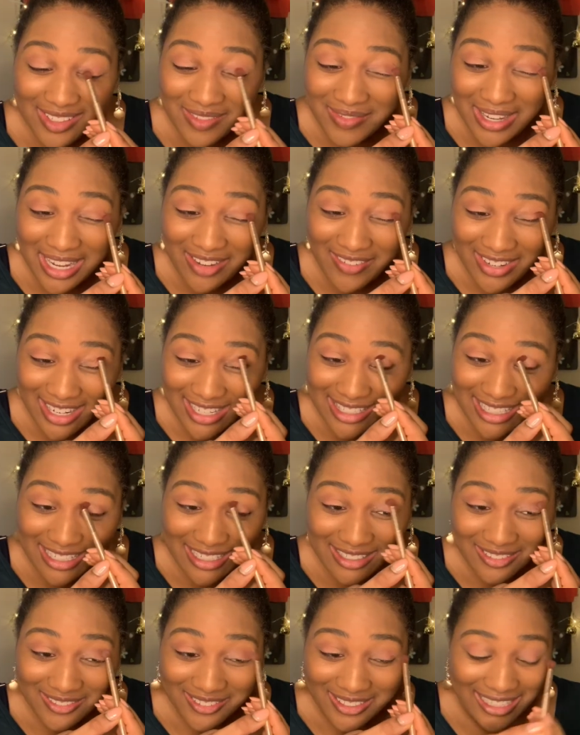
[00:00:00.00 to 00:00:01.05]
But I'm excited to
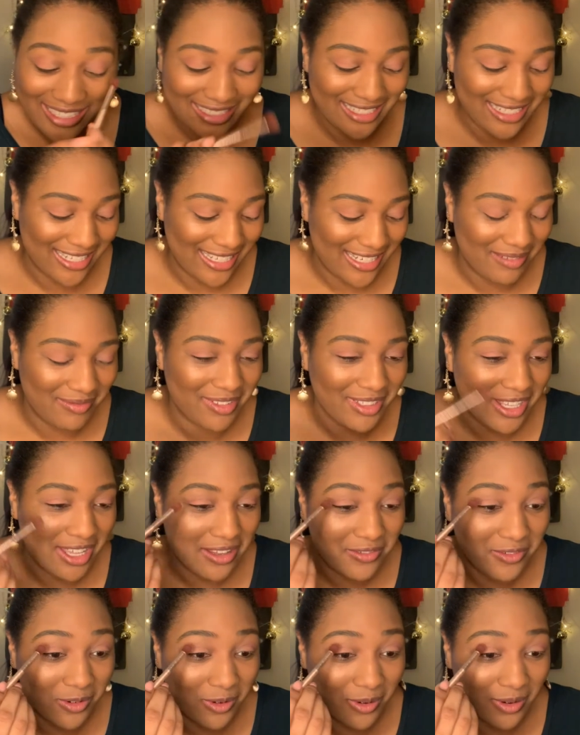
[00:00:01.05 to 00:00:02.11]
watch it. I'm looking
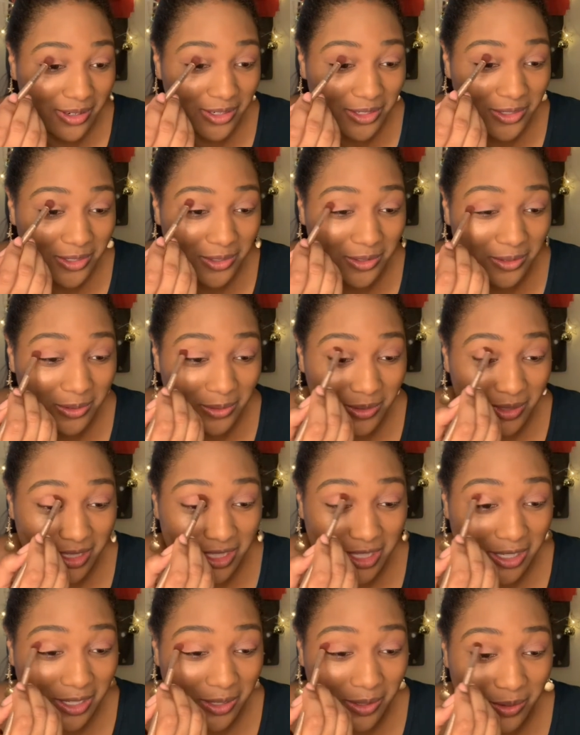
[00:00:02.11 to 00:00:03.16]
forward to this
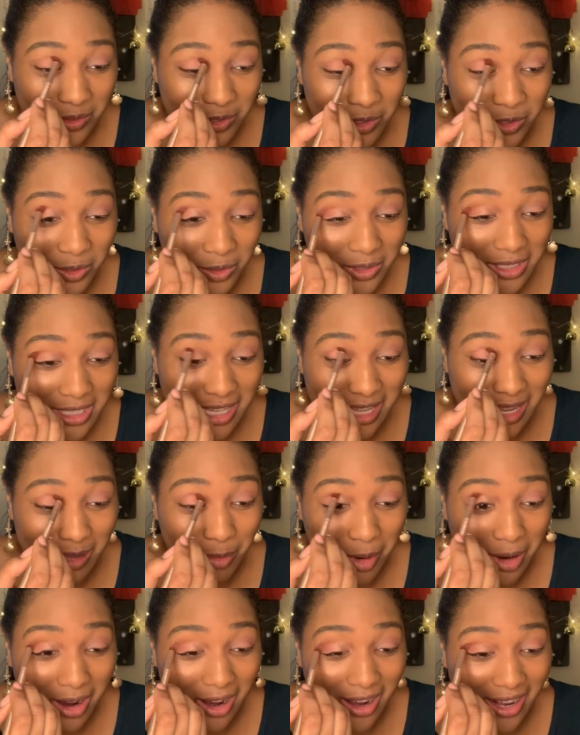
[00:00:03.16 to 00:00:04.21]
huge little tea
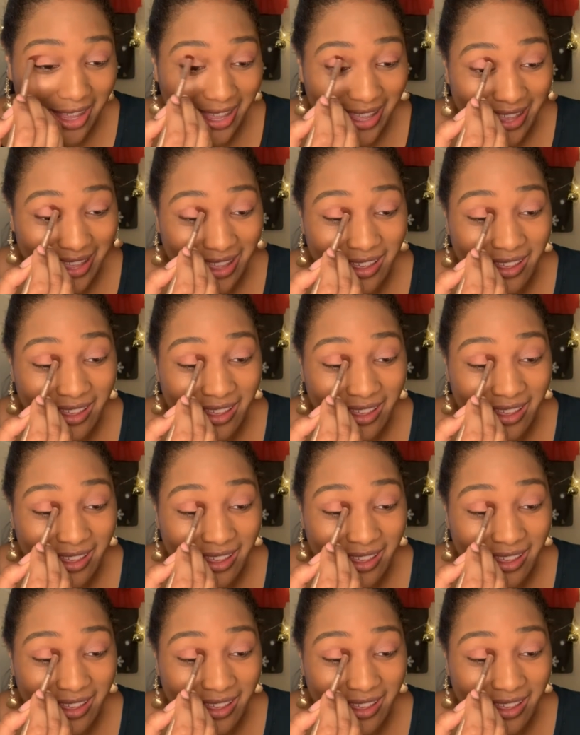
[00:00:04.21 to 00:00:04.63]
party.